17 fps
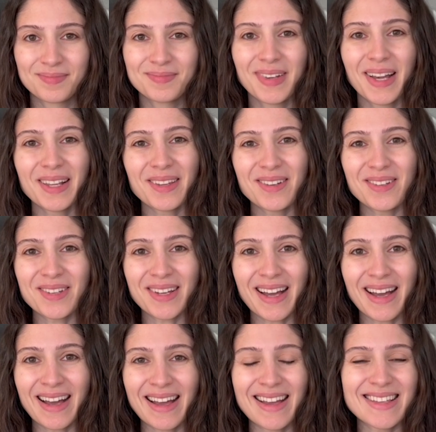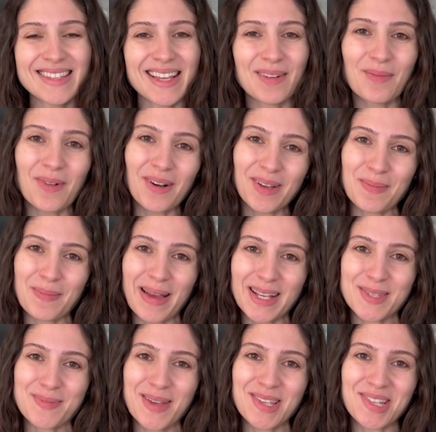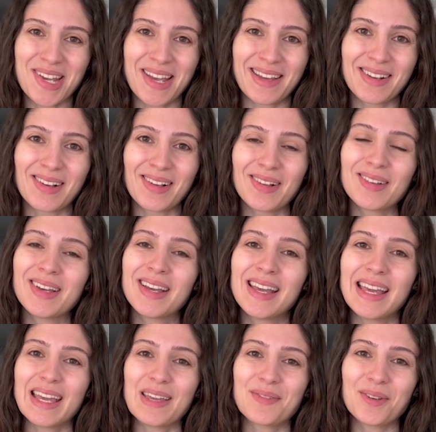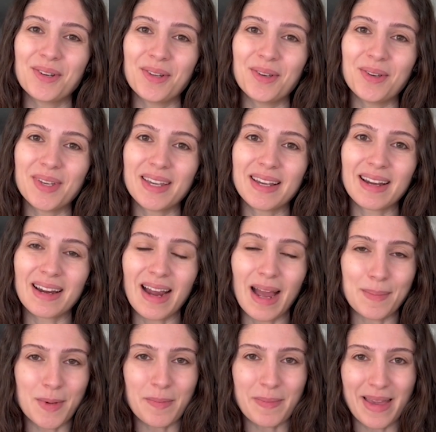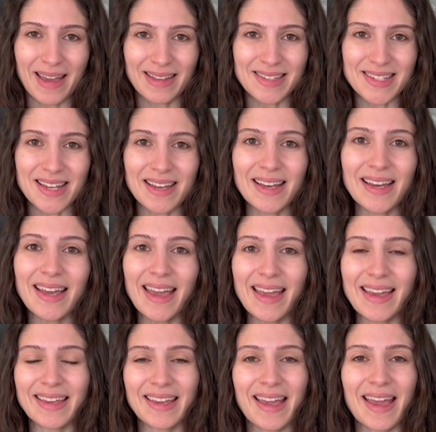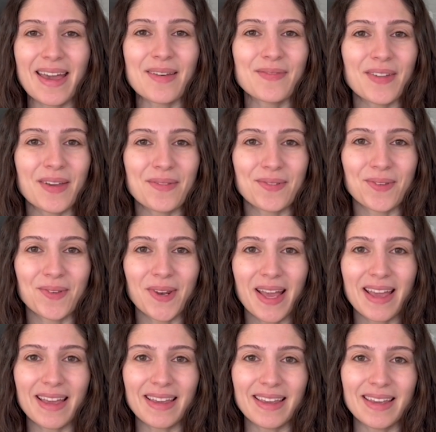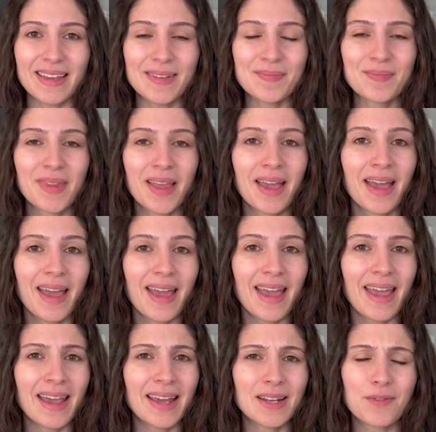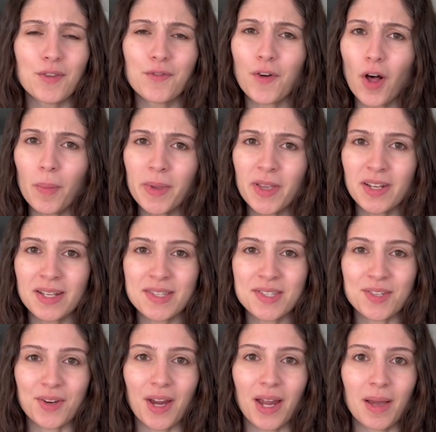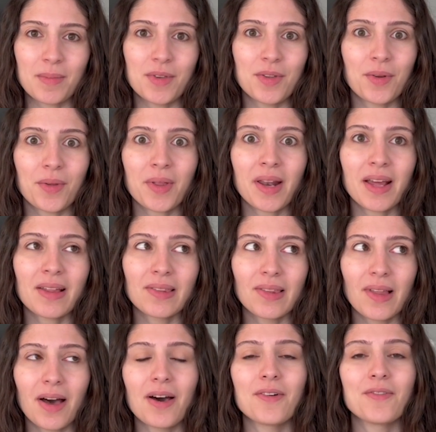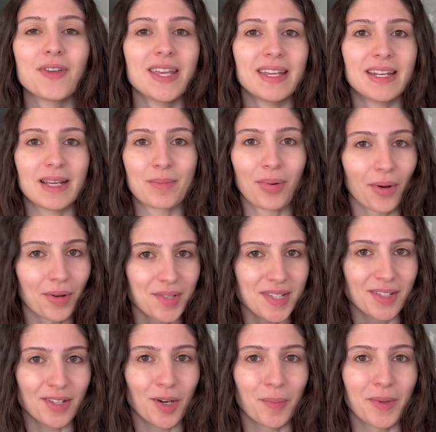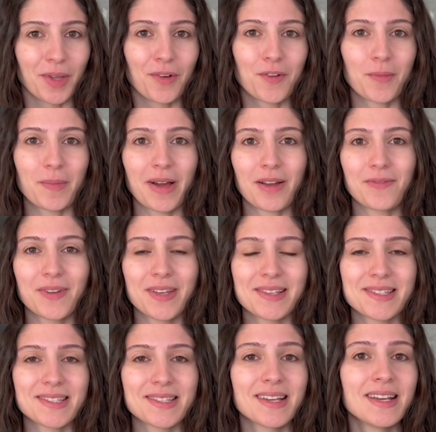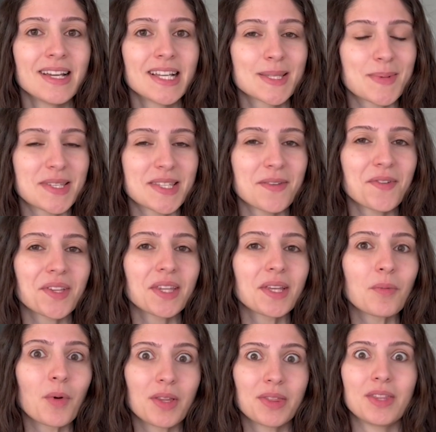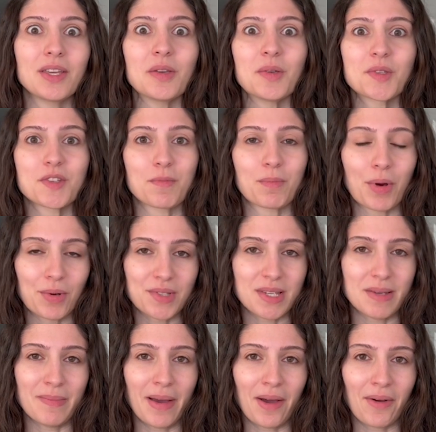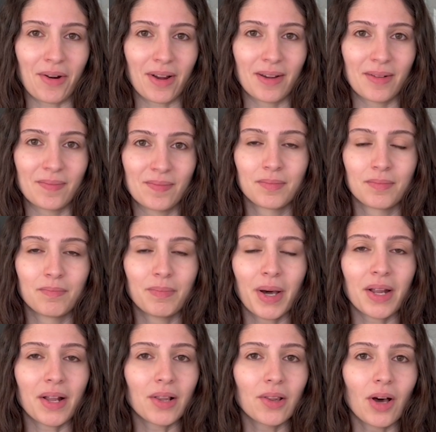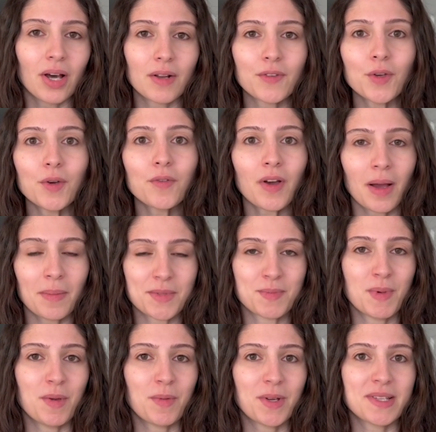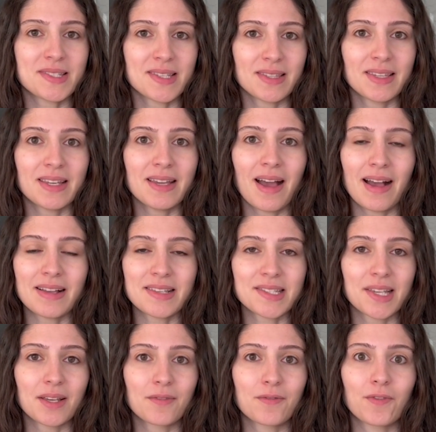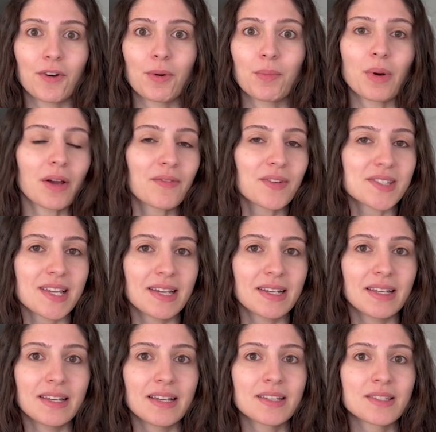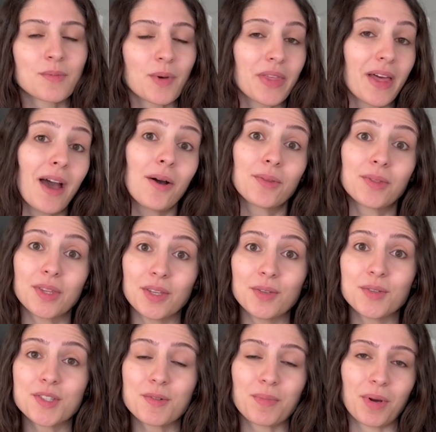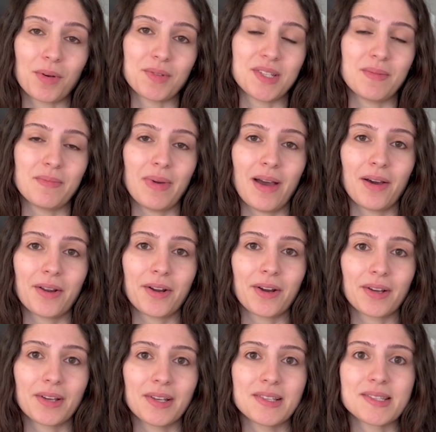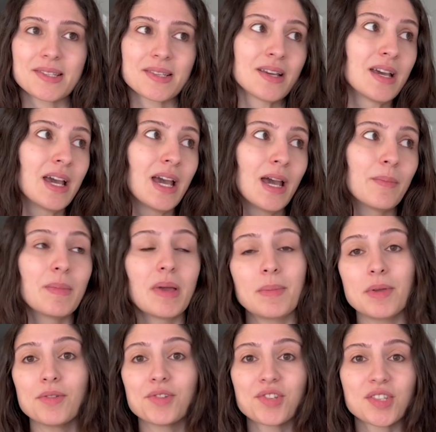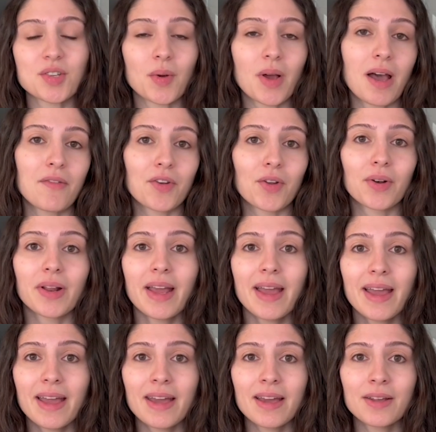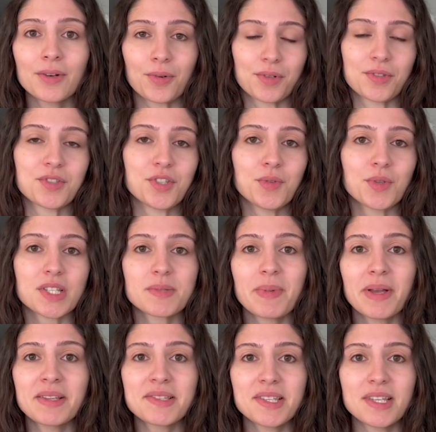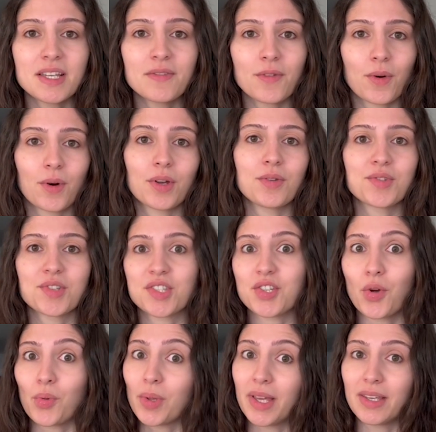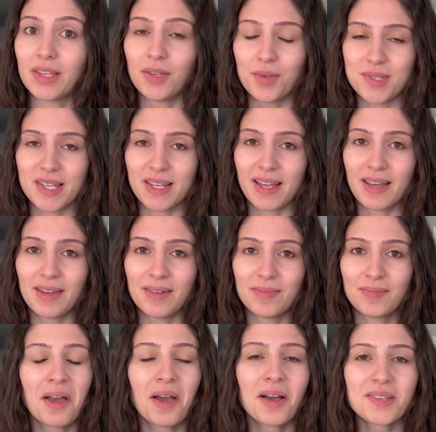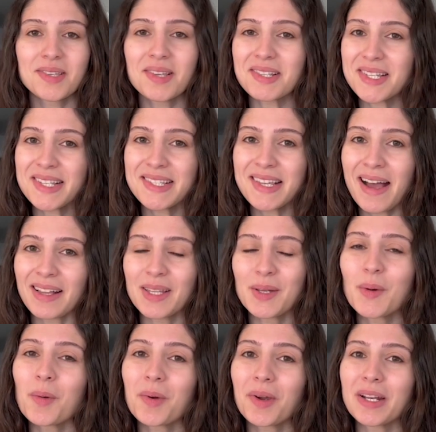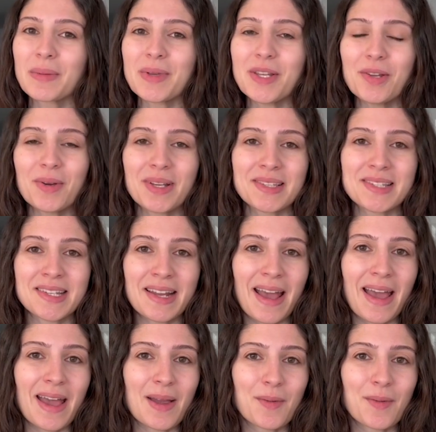Hello you guys, and welcome back to my channel. If you're new here, I'm Amanda, aka Fit Food AE, and if you follow me on Instagram, you know that I love eating protein oatmeal for breakfast, specifically with the use of protein powder. But a lot of you have come to me recently asking for breakfast ideas without the use of protein powder because maybe you just don't have it on hand, or it's too expensive, or you just don't like using it. So that's exactly what we're going to be doing today.